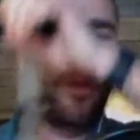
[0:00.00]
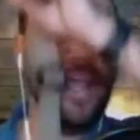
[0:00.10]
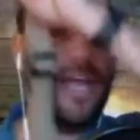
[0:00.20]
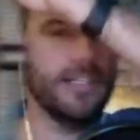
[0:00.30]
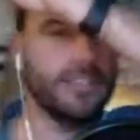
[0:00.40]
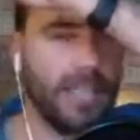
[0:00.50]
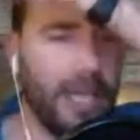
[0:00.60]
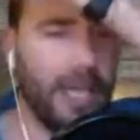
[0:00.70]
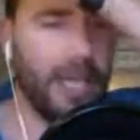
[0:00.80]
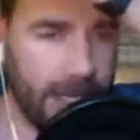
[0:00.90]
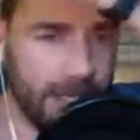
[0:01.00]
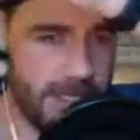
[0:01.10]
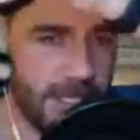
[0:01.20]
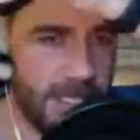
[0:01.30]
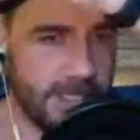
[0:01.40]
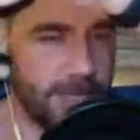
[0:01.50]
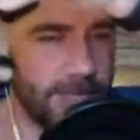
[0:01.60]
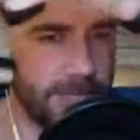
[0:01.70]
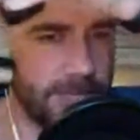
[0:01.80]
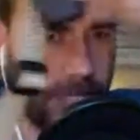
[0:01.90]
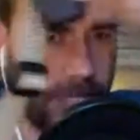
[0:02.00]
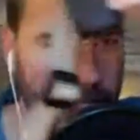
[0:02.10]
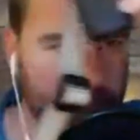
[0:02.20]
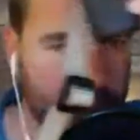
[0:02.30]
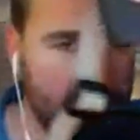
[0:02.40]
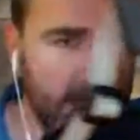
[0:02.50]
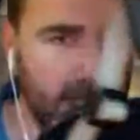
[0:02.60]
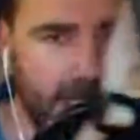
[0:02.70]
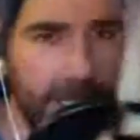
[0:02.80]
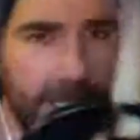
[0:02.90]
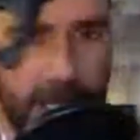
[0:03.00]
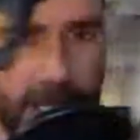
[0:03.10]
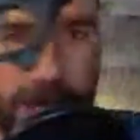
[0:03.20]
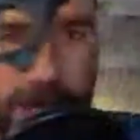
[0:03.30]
Oh, yeah. Yeah, I slayed some hogs with it. Here's